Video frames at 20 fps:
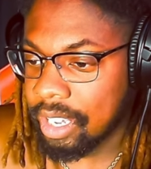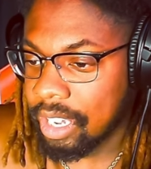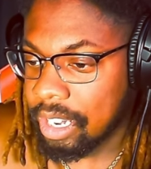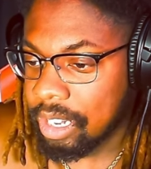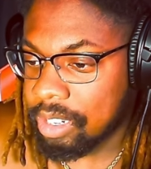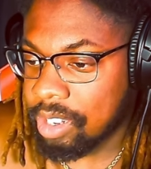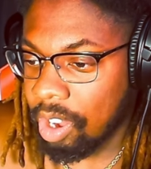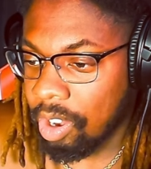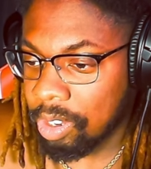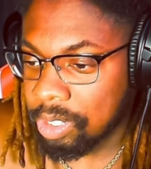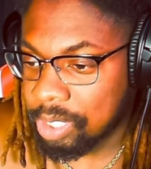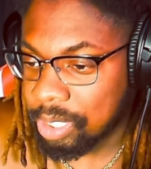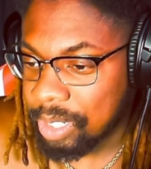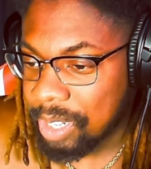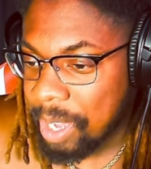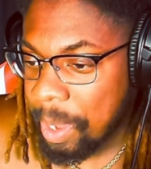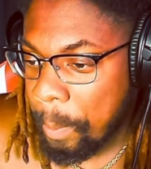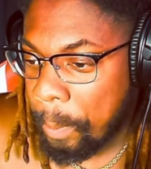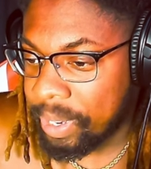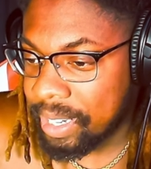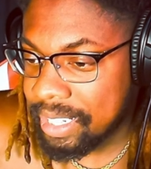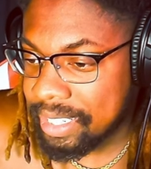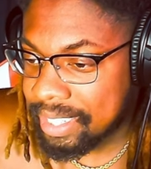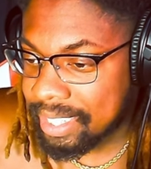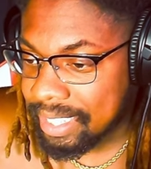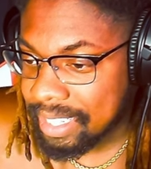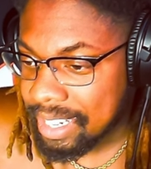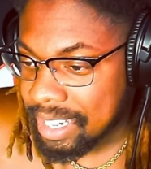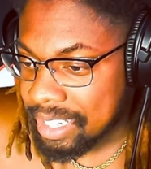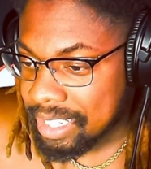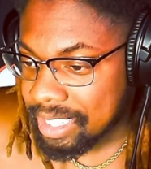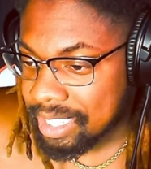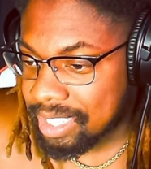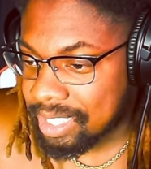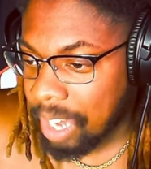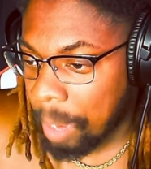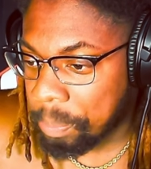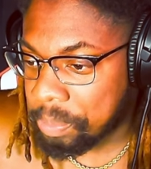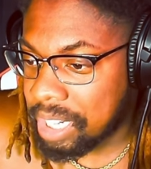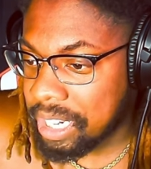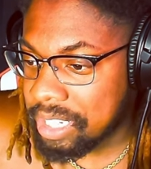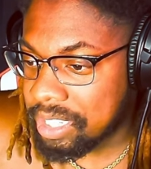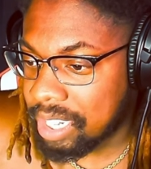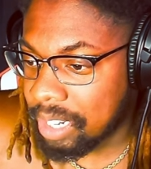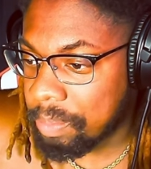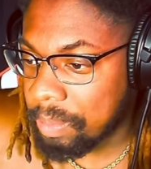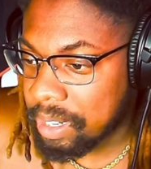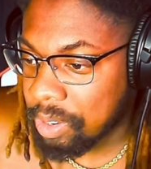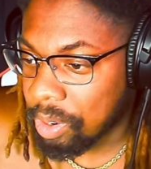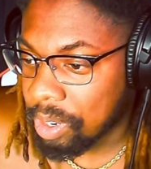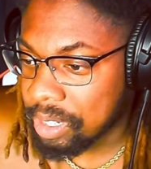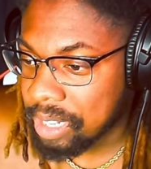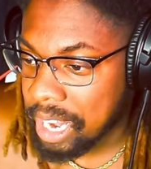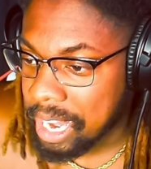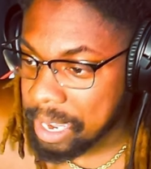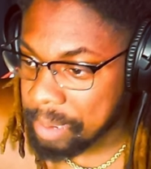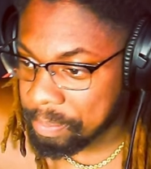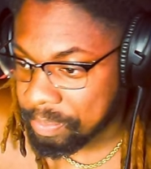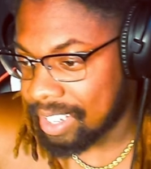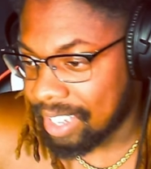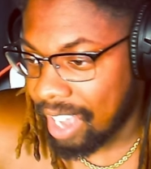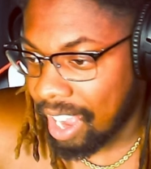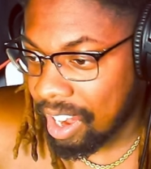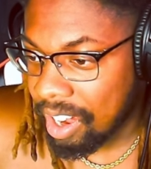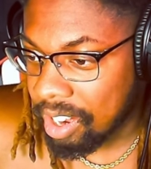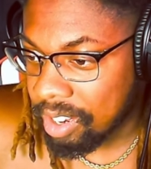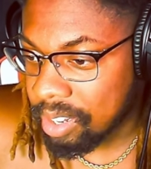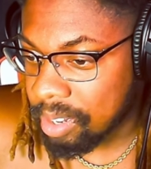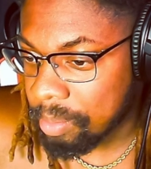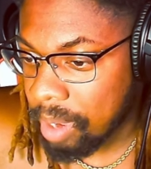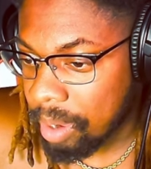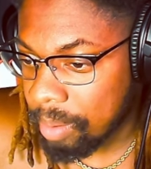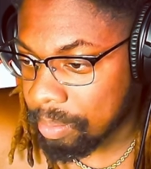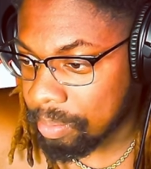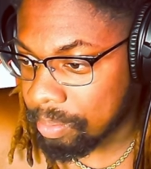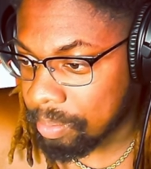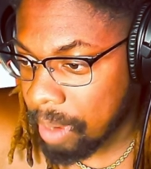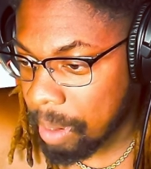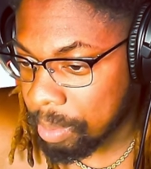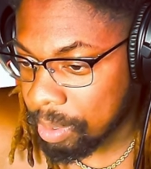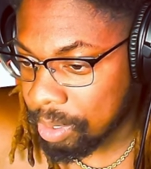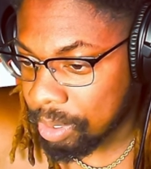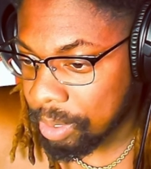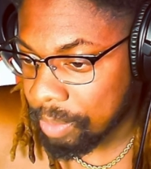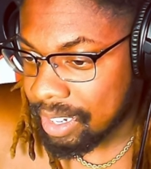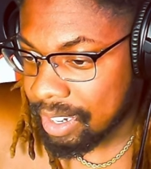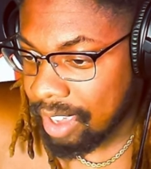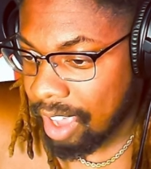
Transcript: God, please stop teasing me your name. I heard him mumble.